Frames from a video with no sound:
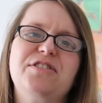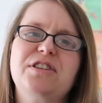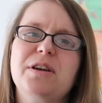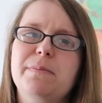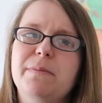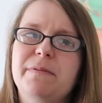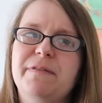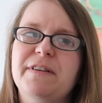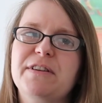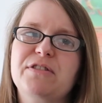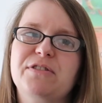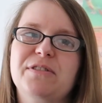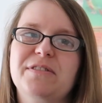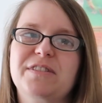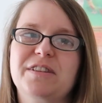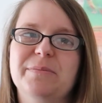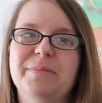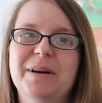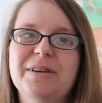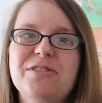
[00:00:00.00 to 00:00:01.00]
Chip and Fish not
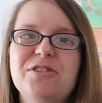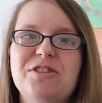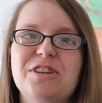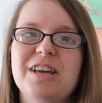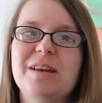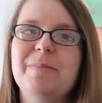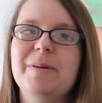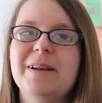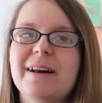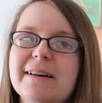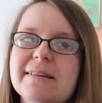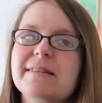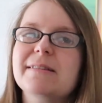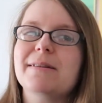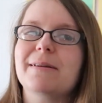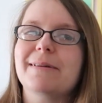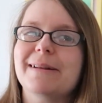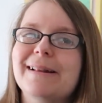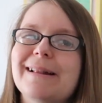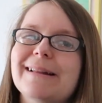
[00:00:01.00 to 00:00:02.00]
so much. Chippy likes to
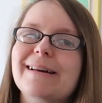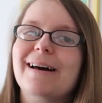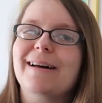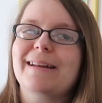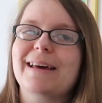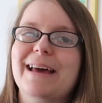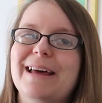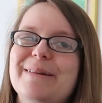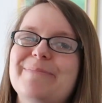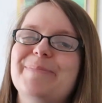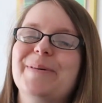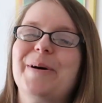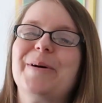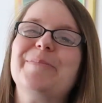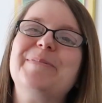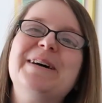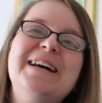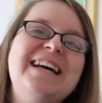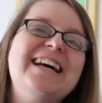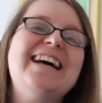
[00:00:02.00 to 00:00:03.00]
do a little kind of head
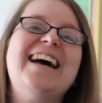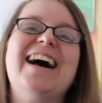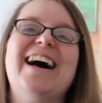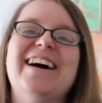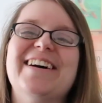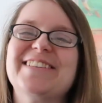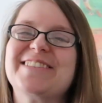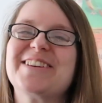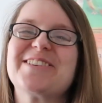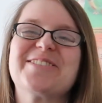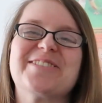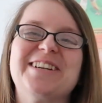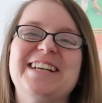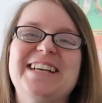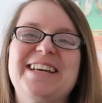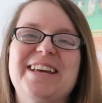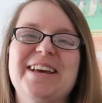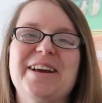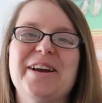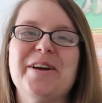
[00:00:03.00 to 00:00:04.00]
bob, which is really
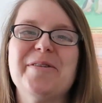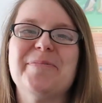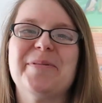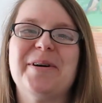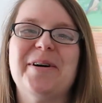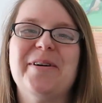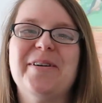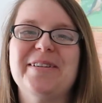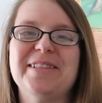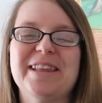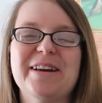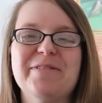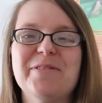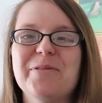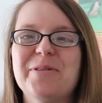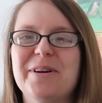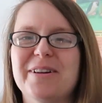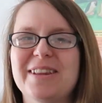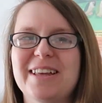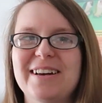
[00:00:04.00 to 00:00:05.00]
cute, but they've all
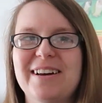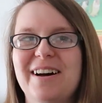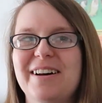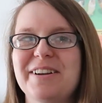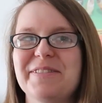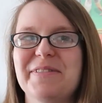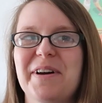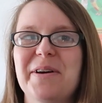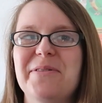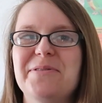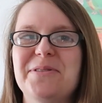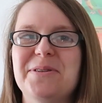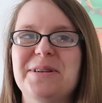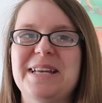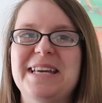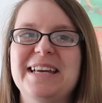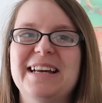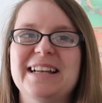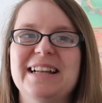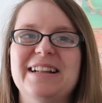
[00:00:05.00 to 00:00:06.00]
got their kind of own
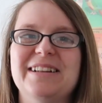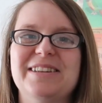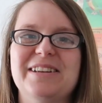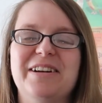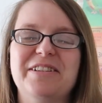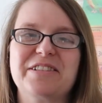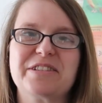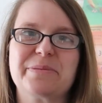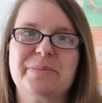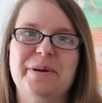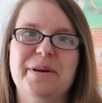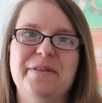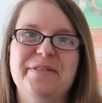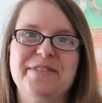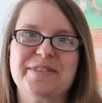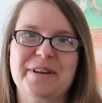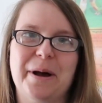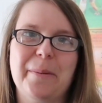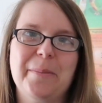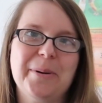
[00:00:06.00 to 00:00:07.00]
unique little dance moves,
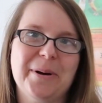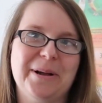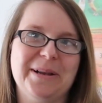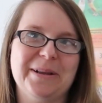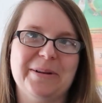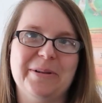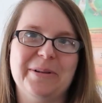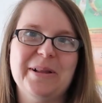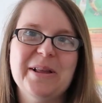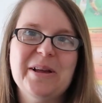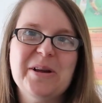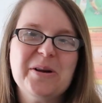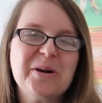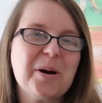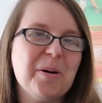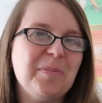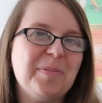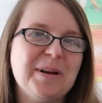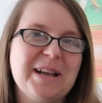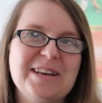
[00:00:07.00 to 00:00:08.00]
so I'll put a little
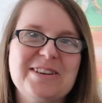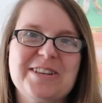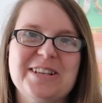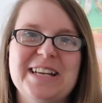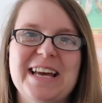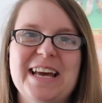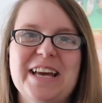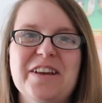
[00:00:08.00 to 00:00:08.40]
compilation here.